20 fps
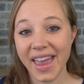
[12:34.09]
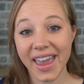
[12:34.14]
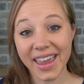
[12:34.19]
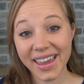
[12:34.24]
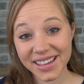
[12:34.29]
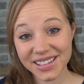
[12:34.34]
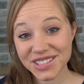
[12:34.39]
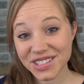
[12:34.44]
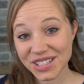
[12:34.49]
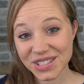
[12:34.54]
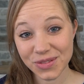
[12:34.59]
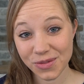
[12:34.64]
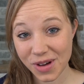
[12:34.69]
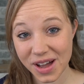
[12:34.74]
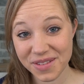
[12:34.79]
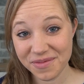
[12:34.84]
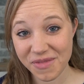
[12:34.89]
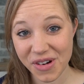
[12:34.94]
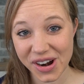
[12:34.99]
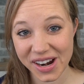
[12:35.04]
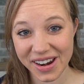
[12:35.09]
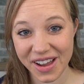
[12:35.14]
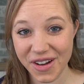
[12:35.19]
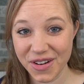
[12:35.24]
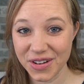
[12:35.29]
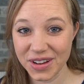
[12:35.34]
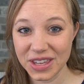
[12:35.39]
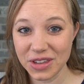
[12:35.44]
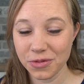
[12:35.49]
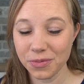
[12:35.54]
And just one more
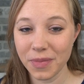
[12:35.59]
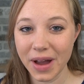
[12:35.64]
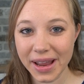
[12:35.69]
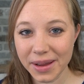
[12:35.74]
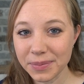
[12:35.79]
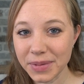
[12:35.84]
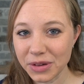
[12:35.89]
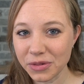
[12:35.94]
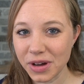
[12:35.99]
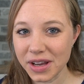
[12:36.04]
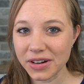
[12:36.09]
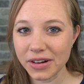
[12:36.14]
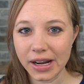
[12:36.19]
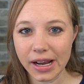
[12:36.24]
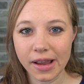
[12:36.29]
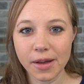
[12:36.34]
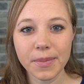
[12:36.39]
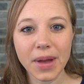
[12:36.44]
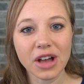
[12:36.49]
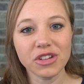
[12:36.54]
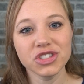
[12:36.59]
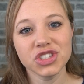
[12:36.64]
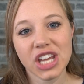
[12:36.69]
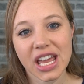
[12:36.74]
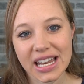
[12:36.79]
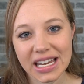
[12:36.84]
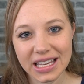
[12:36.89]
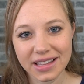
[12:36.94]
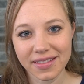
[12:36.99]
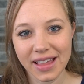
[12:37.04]
note, you might be wondering about
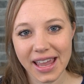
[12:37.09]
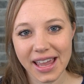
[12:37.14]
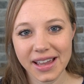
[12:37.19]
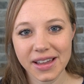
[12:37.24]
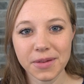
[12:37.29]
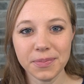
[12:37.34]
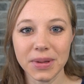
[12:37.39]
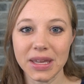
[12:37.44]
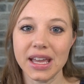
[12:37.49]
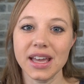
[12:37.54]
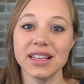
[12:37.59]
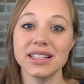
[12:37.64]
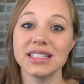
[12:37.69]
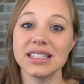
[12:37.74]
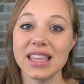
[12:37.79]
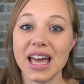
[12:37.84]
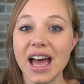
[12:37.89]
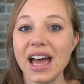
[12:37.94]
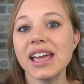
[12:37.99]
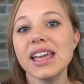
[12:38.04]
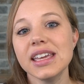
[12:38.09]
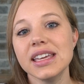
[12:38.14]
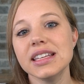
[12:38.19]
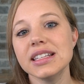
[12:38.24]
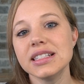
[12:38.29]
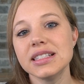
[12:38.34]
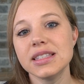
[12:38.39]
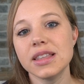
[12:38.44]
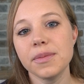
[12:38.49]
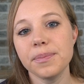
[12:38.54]
Jenny Lake because that
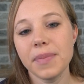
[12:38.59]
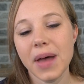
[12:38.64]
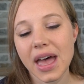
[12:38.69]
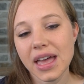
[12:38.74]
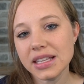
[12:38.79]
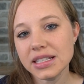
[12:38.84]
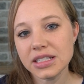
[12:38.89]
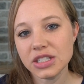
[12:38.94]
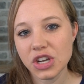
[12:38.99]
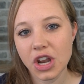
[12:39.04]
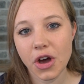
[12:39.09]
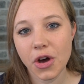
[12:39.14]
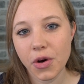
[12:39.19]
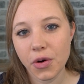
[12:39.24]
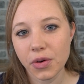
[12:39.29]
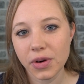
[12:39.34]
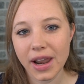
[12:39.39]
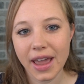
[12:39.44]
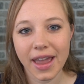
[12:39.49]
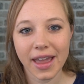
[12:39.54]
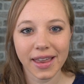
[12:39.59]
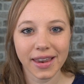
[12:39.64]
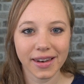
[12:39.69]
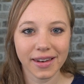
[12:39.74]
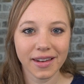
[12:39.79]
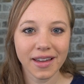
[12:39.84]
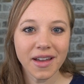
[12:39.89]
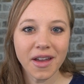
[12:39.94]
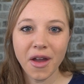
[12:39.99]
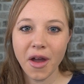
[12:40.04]
is the best known
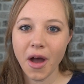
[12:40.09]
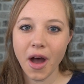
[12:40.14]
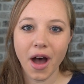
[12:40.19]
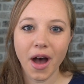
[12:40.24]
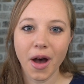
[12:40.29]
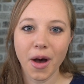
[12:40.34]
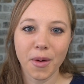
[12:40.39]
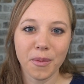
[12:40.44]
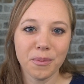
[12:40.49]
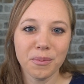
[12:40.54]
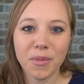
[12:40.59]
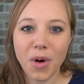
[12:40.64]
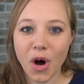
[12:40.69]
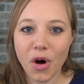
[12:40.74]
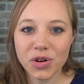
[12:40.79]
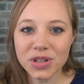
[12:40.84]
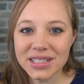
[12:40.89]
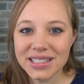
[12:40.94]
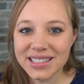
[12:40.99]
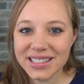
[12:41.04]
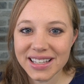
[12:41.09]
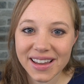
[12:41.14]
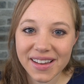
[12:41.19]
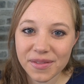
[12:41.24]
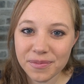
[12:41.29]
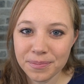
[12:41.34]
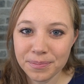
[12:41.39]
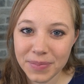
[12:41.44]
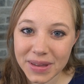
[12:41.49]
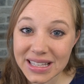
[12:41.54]
and most
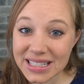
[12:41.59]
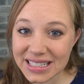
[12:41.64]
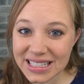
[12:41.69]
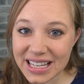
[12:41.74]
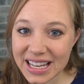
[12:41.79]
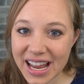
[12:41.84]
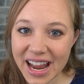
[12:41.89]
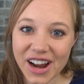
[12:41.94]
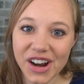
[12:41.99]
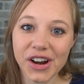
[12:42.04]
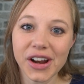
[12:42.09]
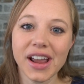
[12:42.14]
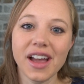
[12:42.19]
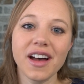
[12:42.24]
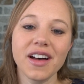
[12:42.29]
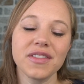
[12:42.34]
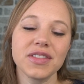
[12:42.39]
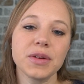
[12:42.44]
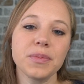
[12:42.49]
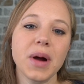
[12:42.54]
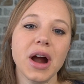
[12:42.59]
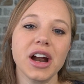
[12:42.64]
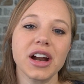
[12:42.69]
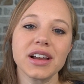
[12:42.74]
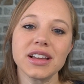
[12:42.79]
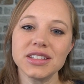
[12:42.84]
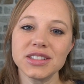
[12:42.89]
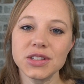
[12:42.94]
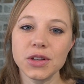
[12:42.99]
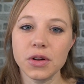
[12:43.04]
busy area of the
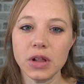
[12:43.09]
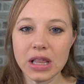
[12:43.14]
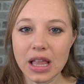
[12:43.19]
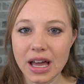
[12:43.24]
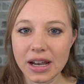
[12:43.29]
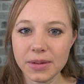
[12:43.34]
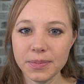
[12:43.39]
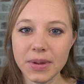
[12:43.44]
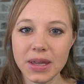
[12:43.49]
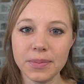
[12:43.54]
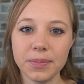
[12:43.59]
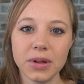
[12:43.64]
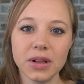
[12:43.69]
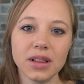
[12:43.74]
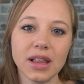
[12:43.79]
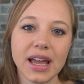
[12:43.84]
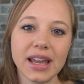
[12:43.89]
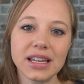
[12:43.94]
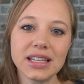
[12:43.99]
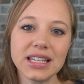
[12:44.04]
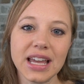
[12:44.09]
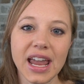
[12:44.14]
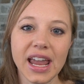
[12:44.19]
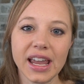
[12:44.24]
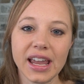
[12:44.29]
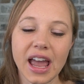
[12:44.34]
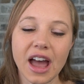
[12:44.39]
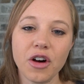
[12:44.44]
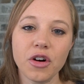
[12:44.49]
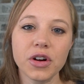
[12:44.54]
park. And so a lot of people like to
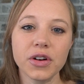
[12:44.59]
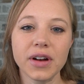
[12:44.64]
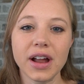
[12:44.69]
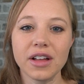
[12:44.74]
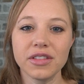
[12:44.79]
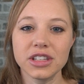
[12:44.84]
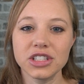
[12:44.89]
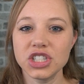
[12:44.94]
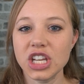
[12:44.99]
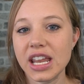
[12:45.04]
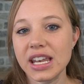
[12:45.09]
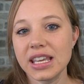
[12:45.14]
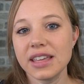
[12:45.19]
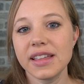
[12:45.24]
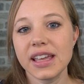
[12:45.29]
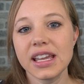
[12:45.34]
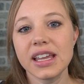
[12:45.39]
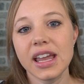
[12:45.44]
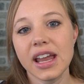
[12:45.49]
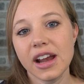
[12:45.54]
hang out around the Jenny Lake